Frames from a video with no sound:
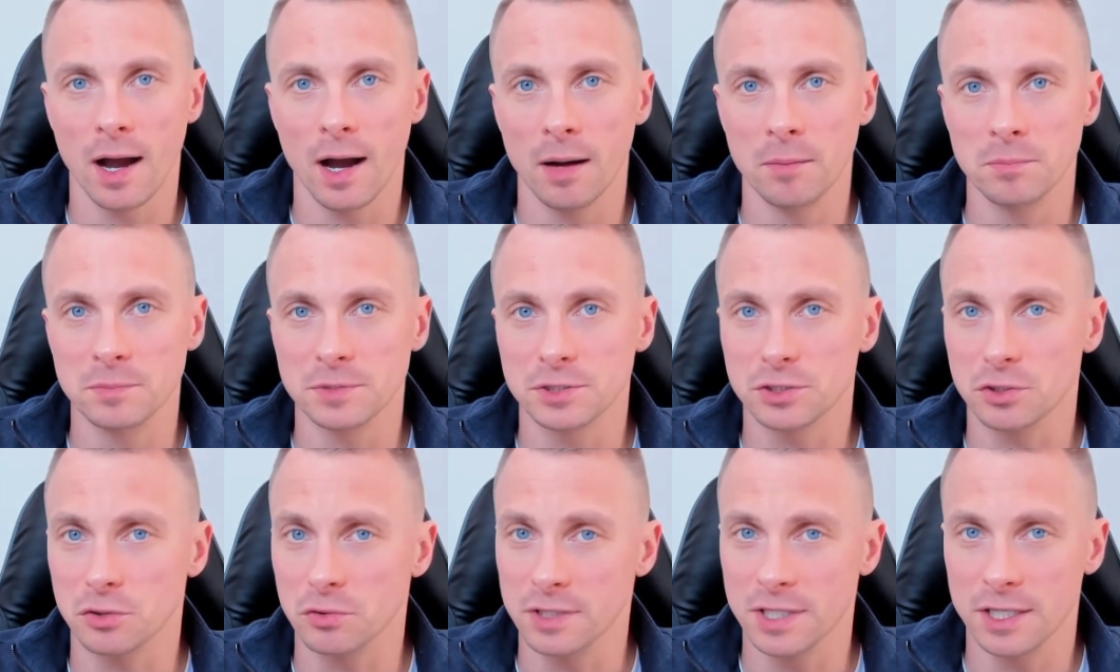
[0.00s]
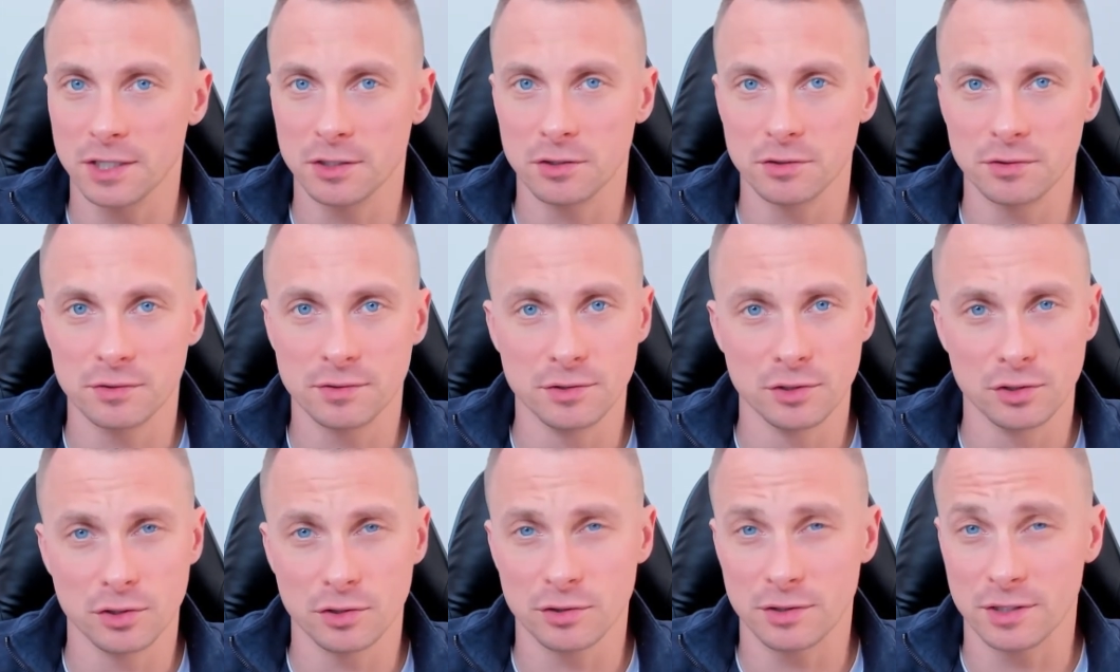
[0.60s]
So
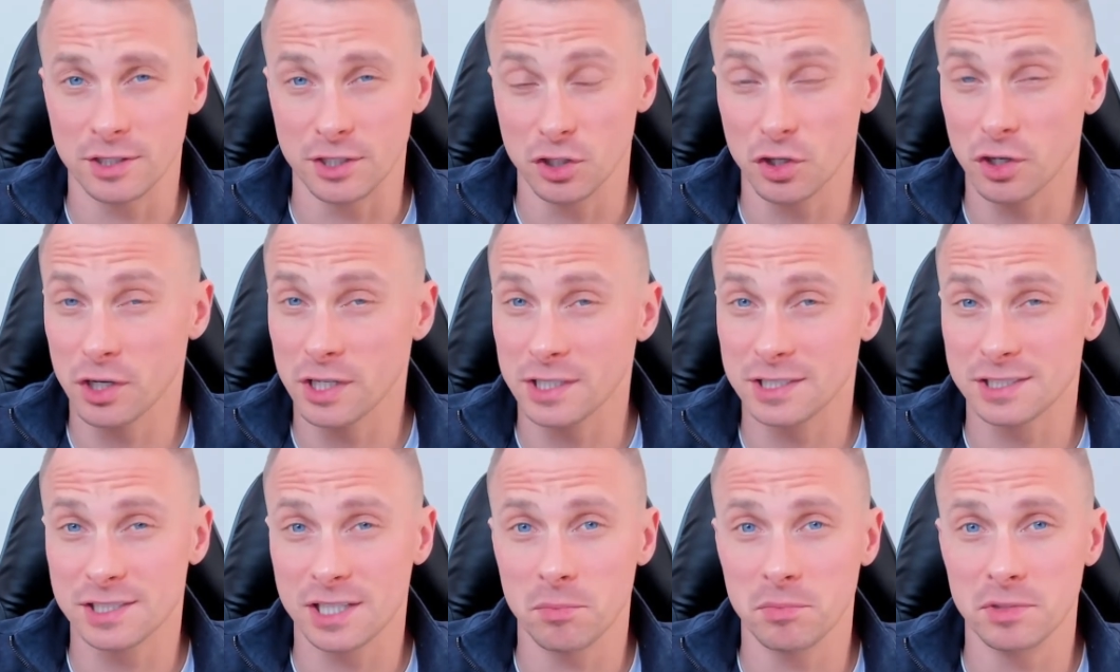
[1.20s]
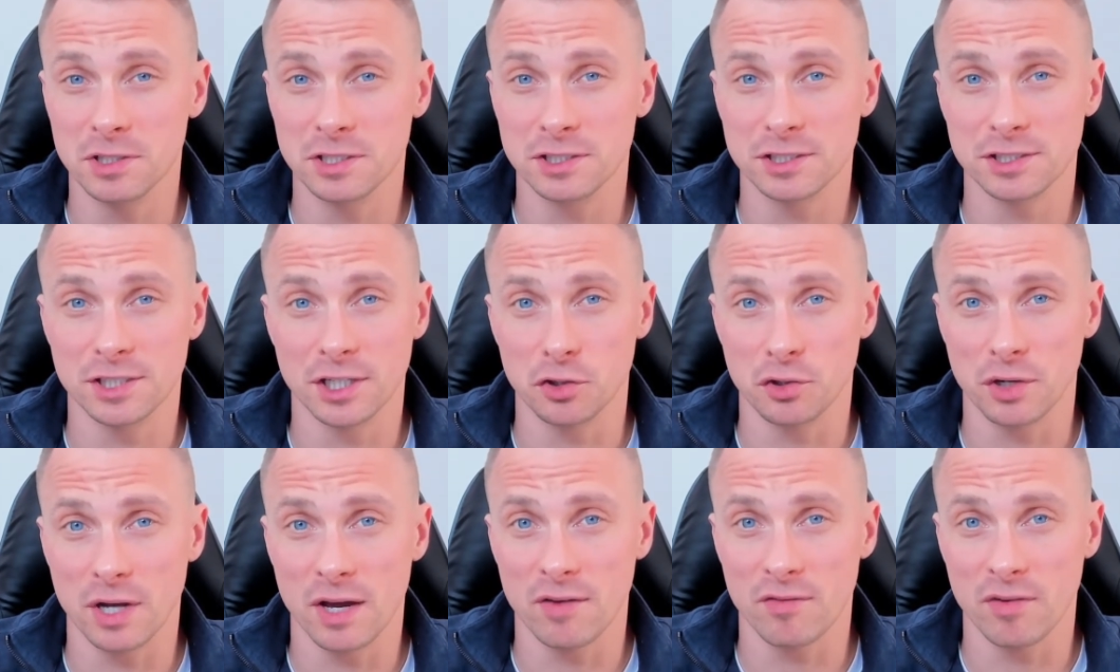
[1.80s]
they're not established, they
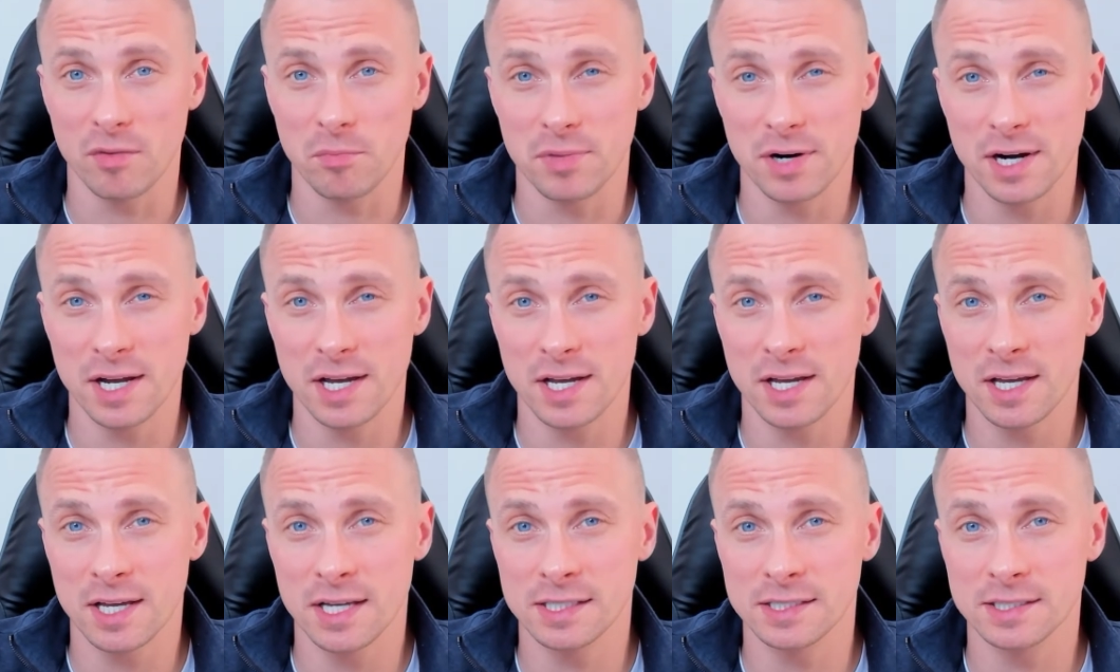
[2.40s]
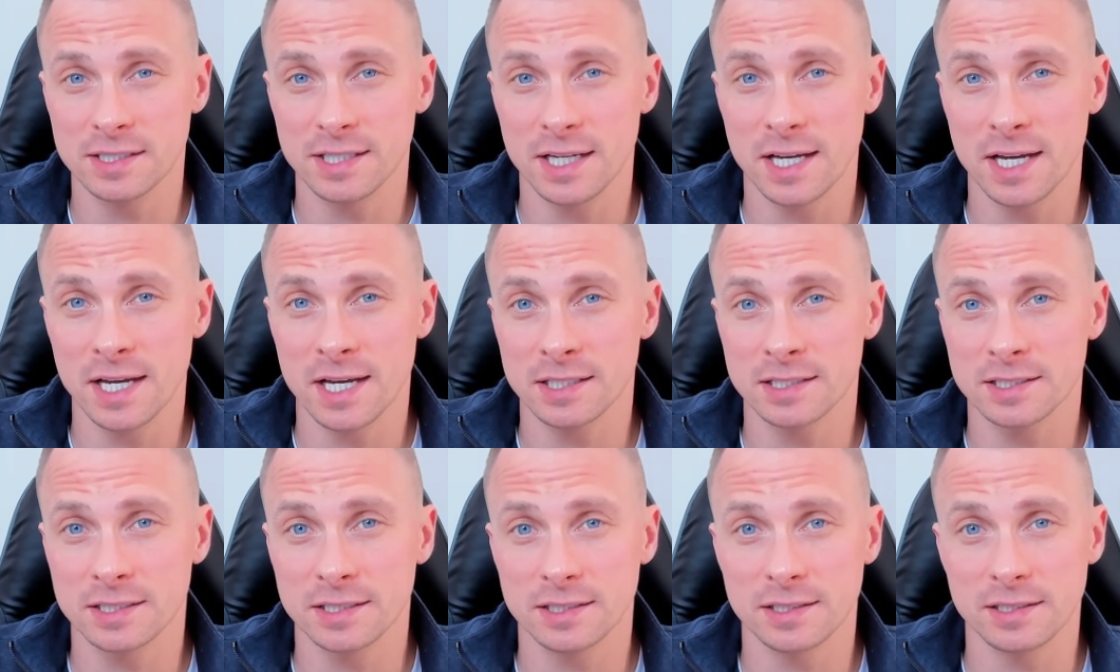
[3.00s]
don't have a brand
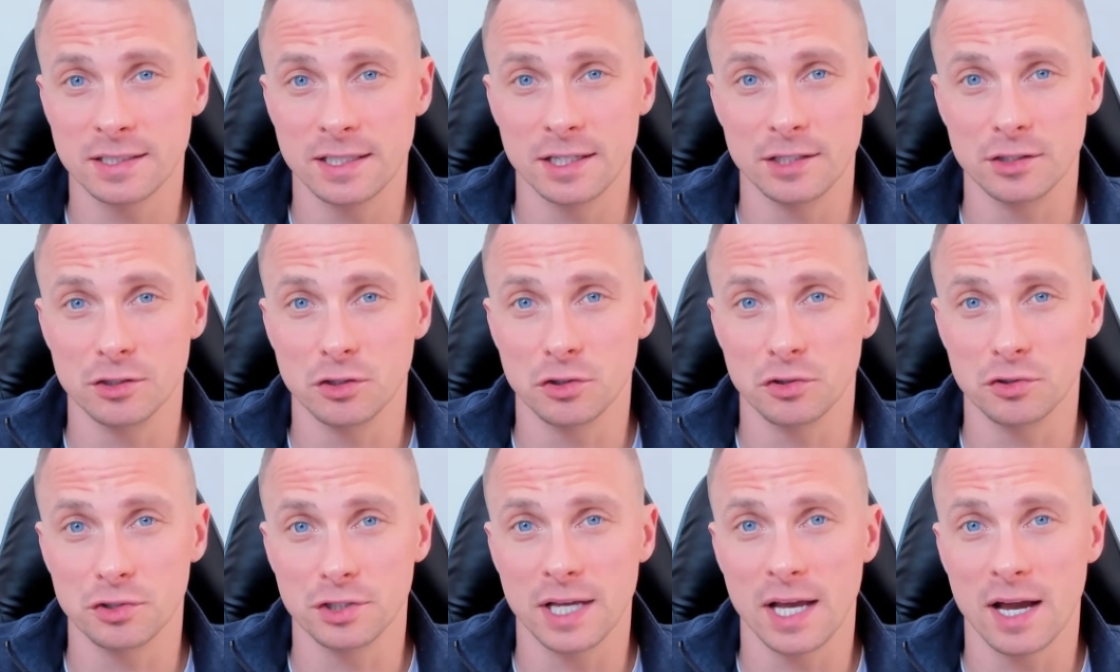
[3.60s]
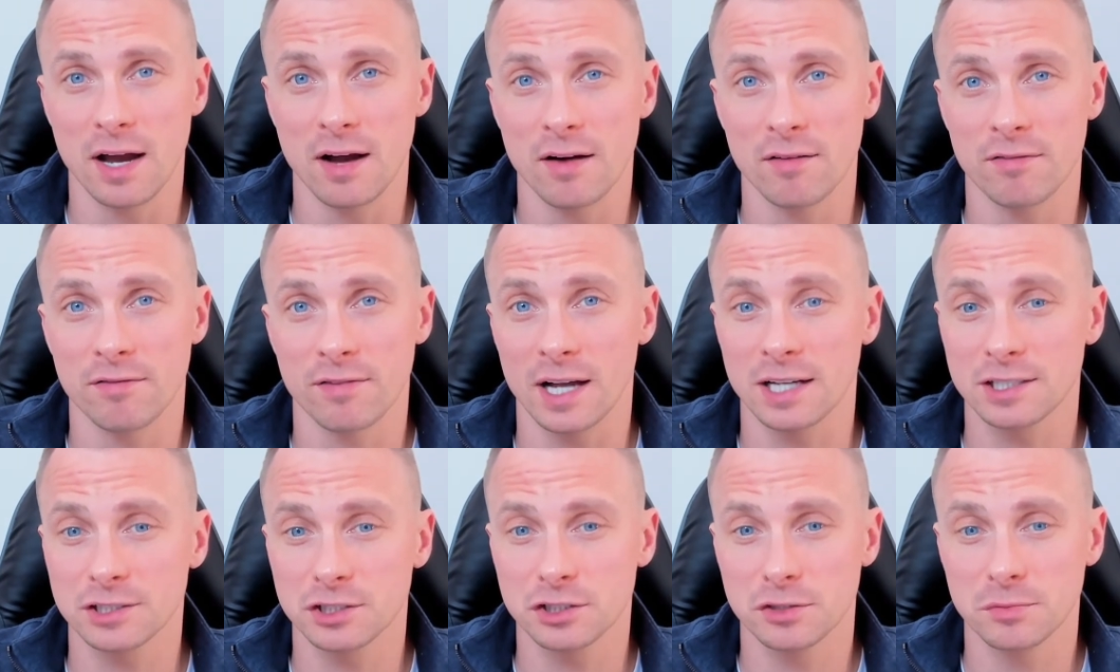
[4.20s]
yet, they don't really have
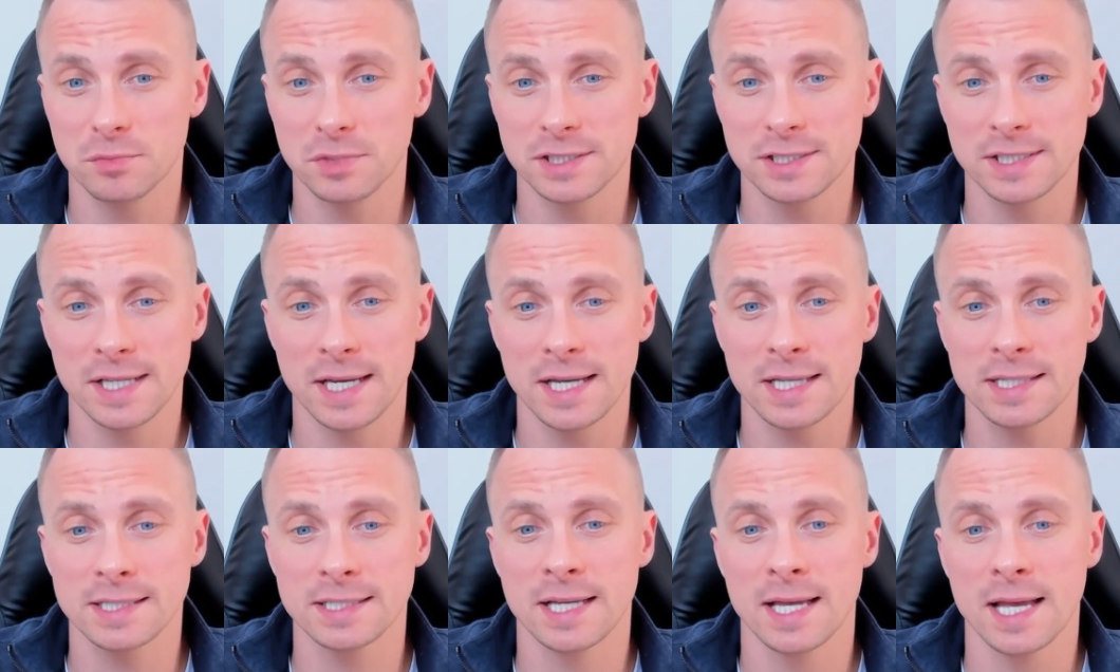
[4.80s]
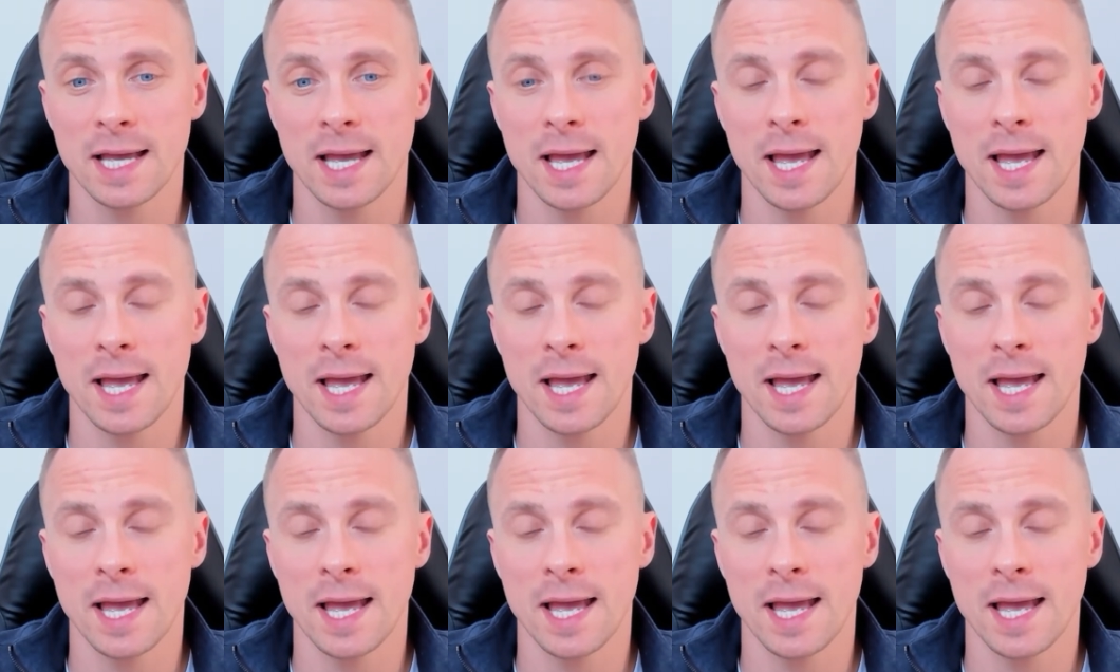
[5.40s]
customers yet.